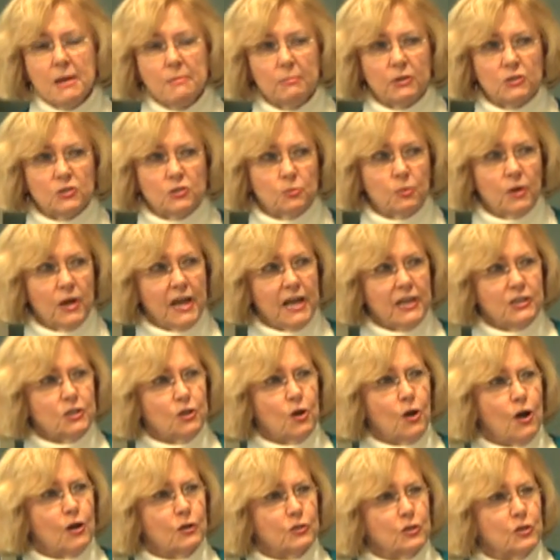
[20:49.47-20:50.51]
But when I
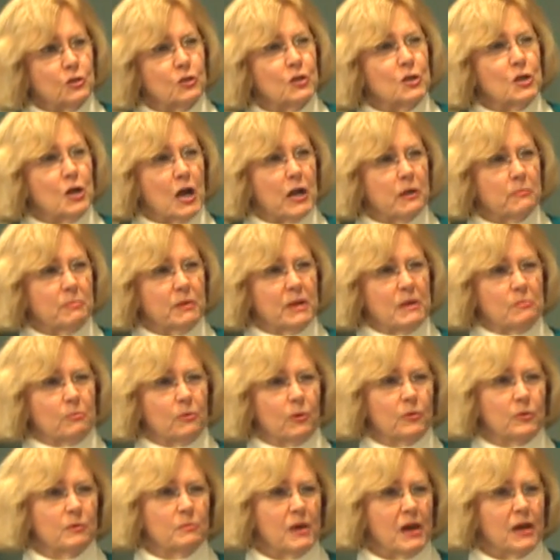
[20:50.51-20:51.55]
talk to the young
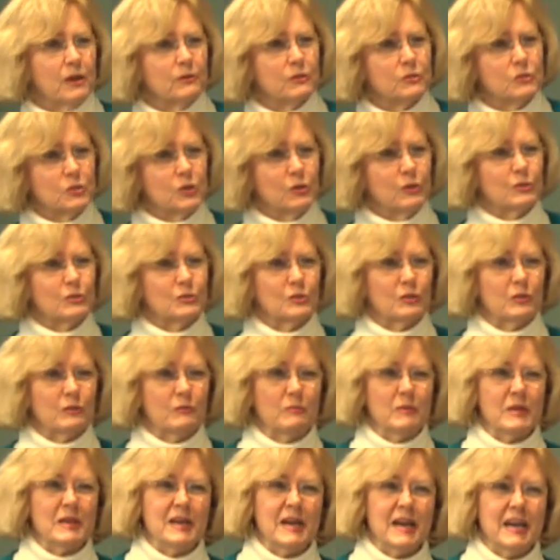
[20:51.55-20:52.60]
people, the medical students or the
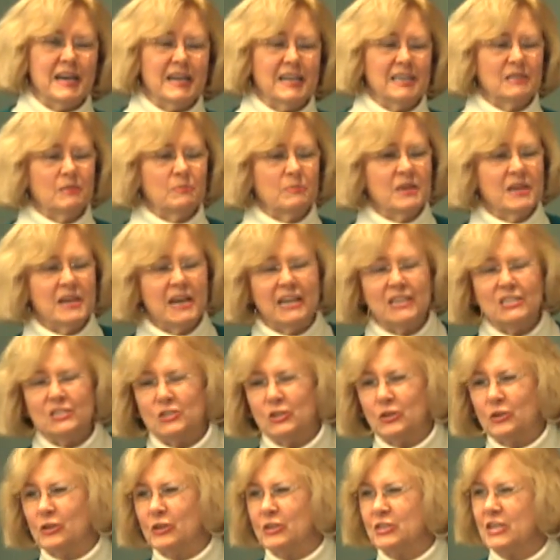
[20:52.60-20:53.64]
PA, the PA
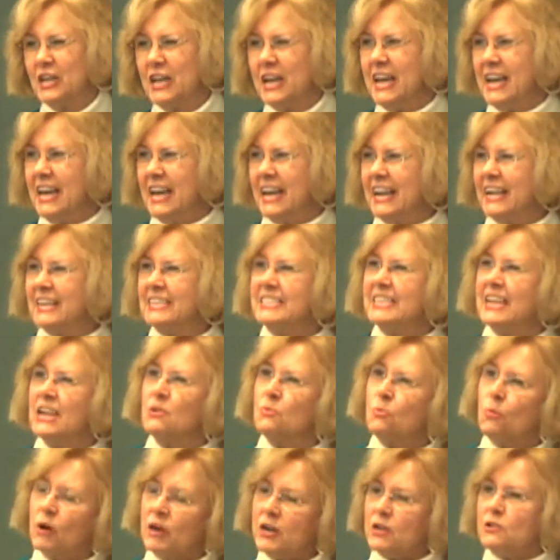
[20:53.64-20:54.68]
students, and I'll say,
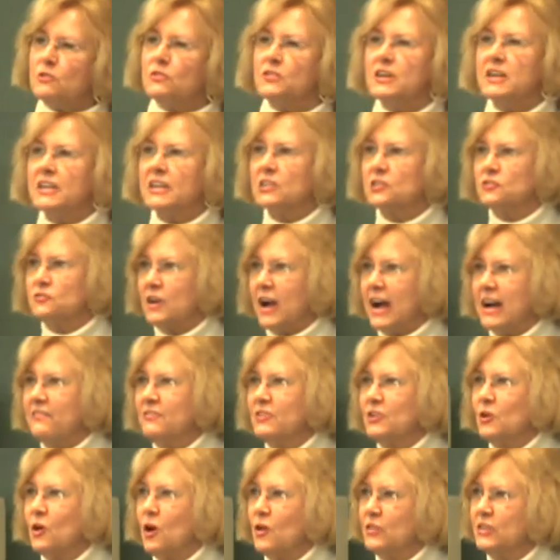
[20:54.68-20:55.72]
what do you think is
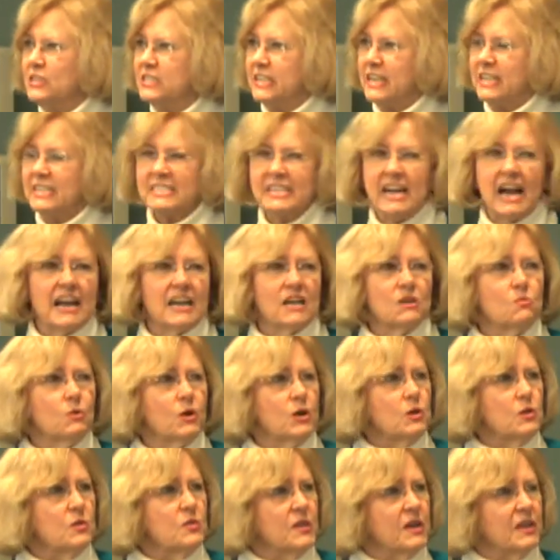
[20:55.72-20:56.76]
driving all this anxiety? What
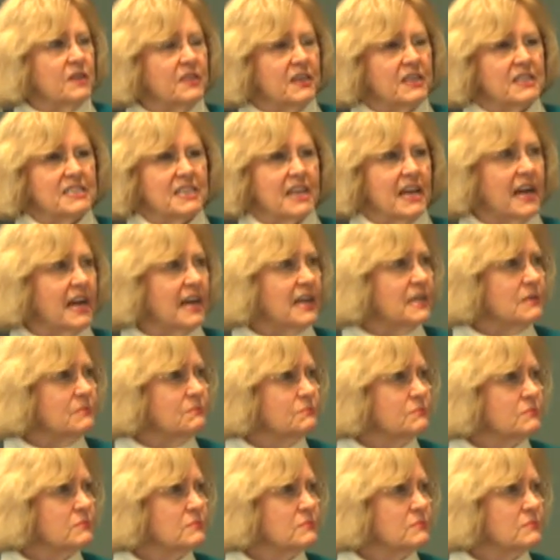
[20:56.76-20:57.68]
do you think they say?